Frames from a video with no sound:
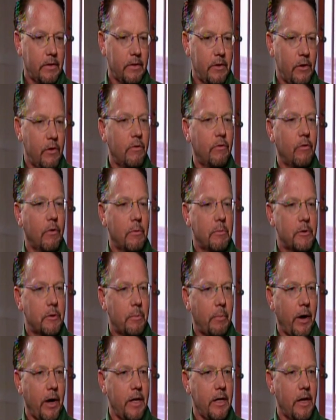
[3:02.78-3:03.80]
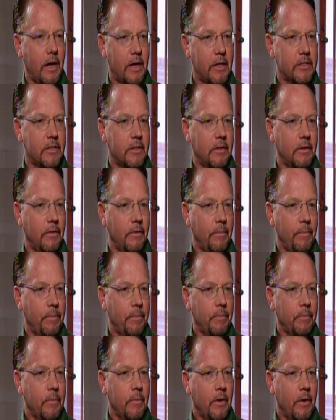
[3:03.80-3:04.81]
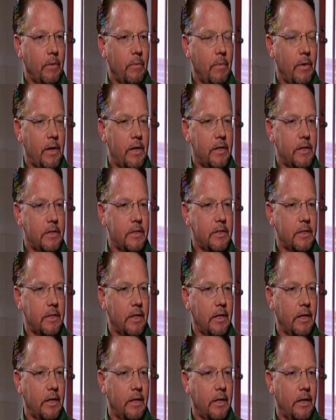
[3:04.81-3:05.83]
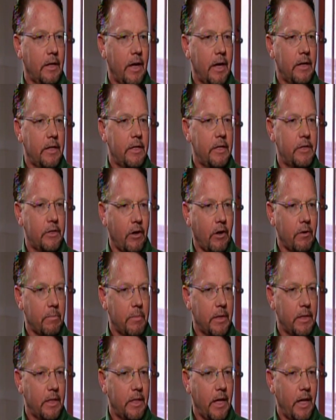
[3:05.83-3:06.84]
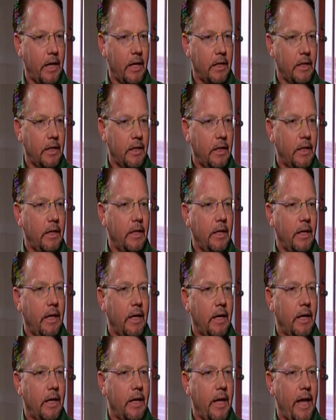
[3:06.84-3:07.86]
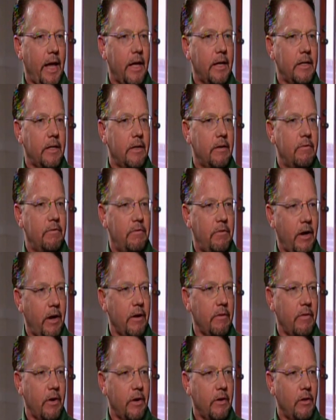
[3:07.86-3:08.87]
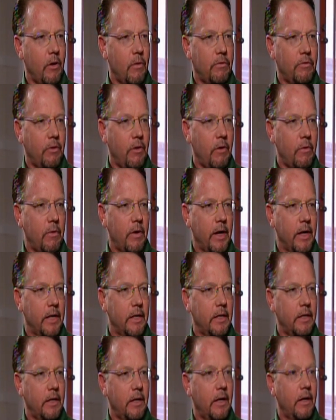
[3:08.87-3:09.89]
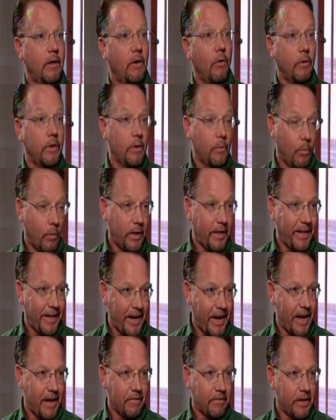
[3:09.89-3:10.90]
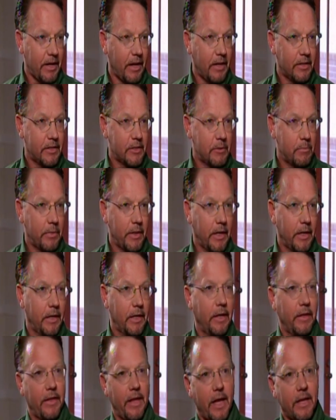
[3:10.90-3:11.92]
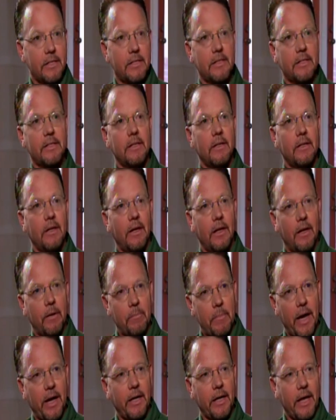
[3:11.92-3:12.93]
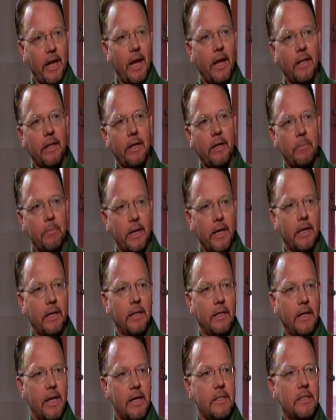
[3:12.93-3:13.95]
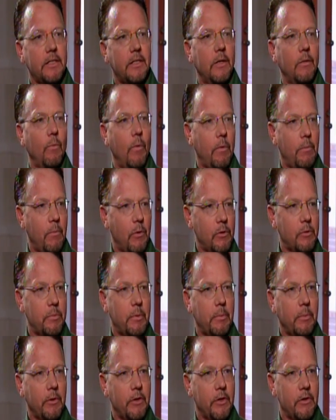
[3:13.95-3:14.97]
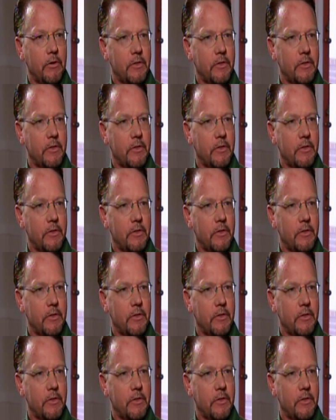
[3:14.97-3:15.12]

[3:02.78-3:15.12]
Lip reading: uniform spray nozzle was I determined that at a very, very low flow rate, only 1.5 gallons a minute, and that's about 1 gallon a minute less than what most people are